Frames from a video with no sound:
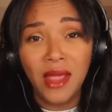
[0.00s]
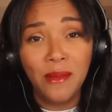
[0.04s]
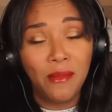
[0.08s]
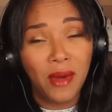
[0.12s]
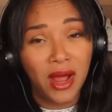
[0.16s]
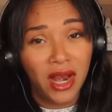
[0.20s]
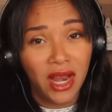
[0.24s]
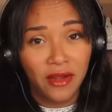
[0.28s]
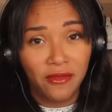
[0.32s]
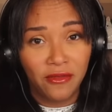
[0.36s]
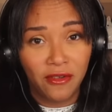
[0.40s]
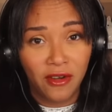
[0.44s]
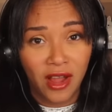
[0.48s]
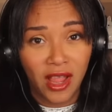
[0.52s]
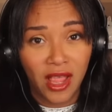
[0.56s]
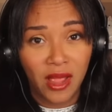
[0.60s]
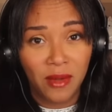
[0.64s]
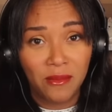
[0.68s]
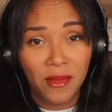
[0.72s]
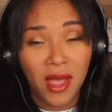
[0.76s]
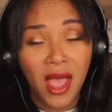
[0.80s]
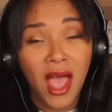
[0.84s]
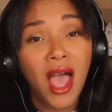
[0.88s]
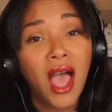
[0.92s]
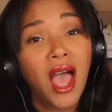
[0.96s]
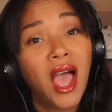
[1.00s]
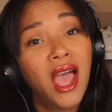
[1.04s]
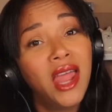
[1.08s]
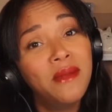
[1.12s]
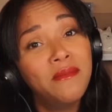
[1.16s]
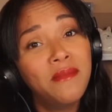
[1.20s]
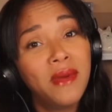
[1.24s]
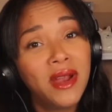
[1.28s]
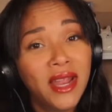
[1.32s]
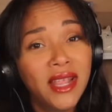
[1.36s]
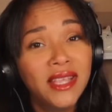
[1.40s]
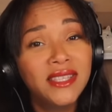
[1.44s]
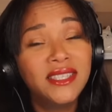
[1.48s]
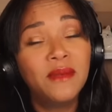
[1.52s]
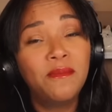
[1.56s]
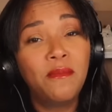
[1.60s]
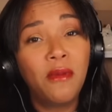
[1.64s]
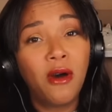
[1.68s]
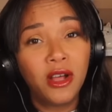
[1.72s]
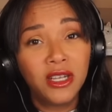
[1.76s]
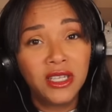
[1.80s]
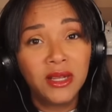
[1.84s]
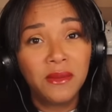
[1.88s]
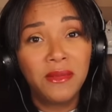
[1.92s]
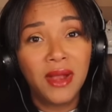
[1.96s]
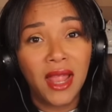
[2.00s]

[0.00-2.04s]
money for him. And money's the bottom